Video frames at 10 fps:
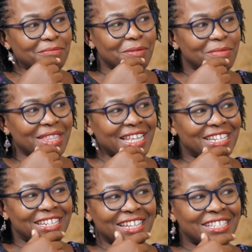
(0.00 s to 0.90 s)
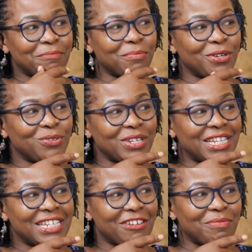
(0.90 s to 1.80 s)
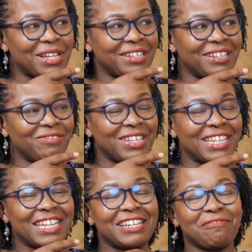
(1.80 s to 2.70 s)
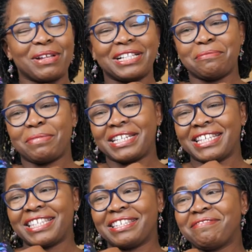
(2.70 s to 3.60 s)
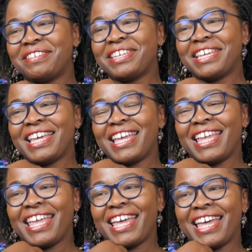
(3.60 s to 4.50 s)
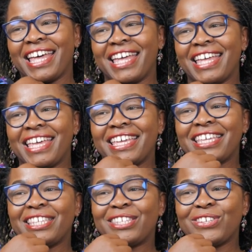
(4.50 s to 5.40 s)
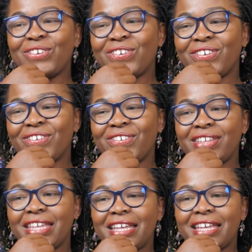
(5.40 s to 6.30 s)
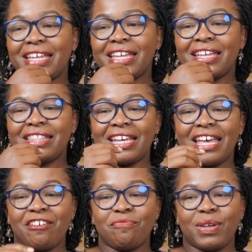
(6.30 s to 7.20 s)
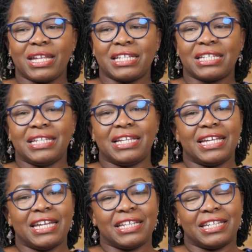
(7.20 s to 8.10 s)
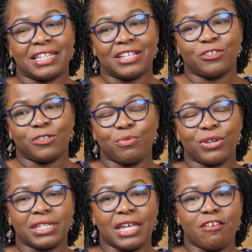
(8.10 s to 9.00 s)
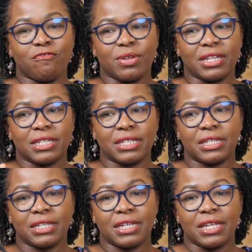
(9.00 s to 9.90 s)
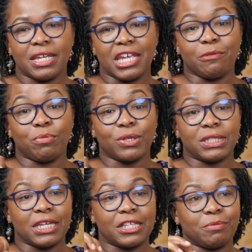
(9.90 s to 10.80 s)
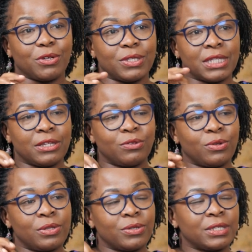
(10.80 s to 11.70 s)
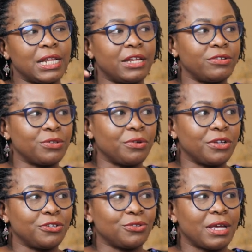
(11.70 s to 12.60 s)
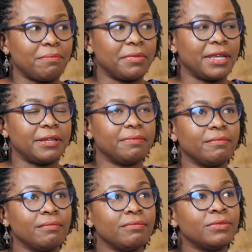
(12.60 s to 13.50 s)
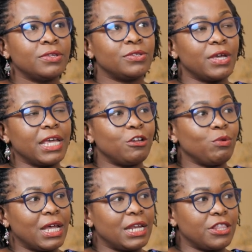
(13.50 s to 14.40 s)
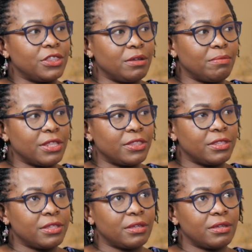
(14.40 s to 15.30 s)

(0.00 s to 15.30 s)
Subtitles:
remember that at some point we didn't have multi-partyism. So the government delayed, that was Moi's government, in posting us because all those salaries are going to campaign. So again, we had a 3-month